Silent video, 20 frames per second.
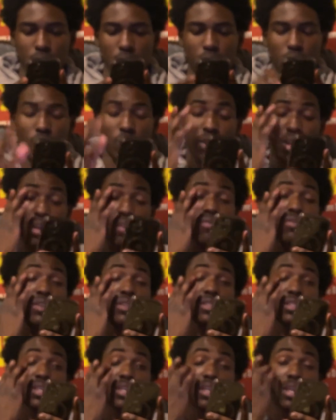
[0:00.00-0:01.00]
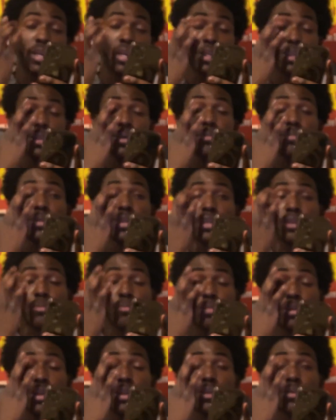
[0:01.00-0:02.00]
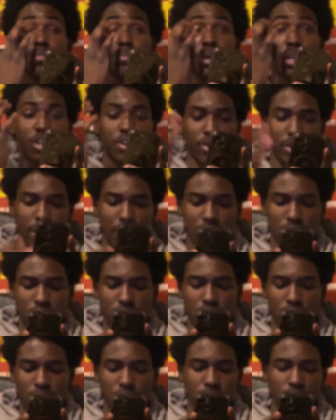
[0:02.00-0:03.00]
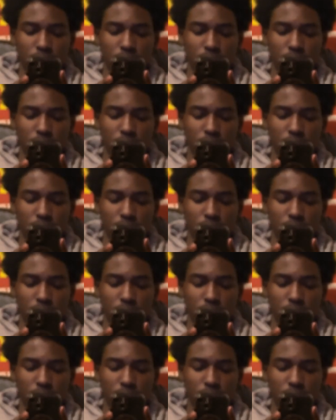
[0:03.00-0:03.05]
Whatever is gonna end up being, bruh, my creation,